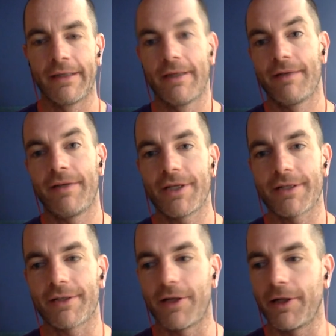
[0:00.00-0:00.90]
teaching
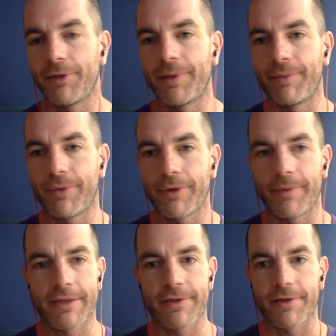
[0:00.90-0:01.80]
us all a little bit more
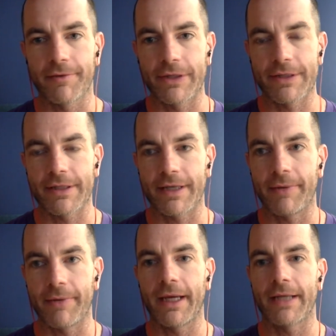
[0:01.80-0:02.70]
about serverless and how
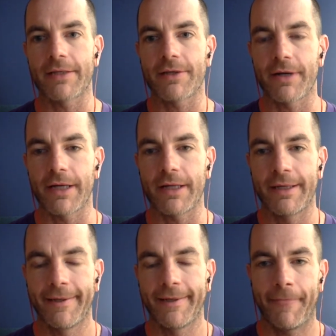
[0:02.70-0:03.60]
we can get started
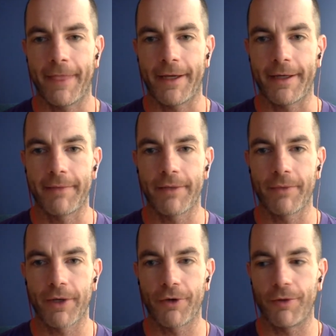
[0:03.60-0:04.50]
and
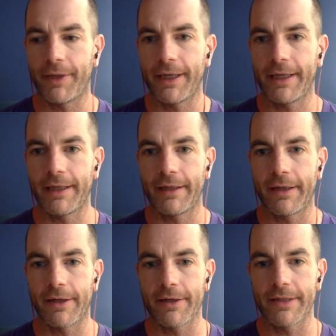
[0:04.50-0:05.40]
where to apply it in
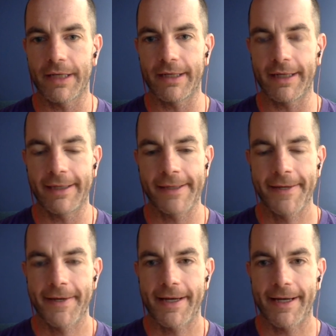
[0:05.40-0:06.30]
our day-to-day.
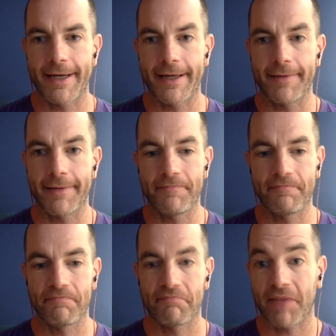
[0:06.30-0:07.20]
And
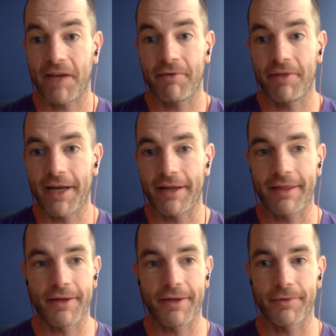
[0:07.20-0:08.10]
with that, I
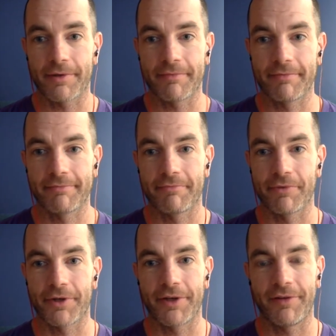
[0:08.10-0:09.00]
think we're
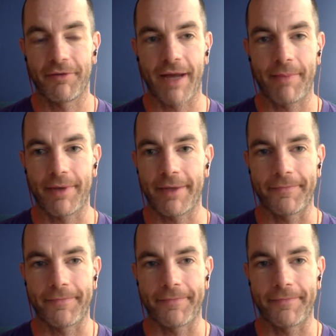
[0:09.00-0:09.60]
good to wrap up.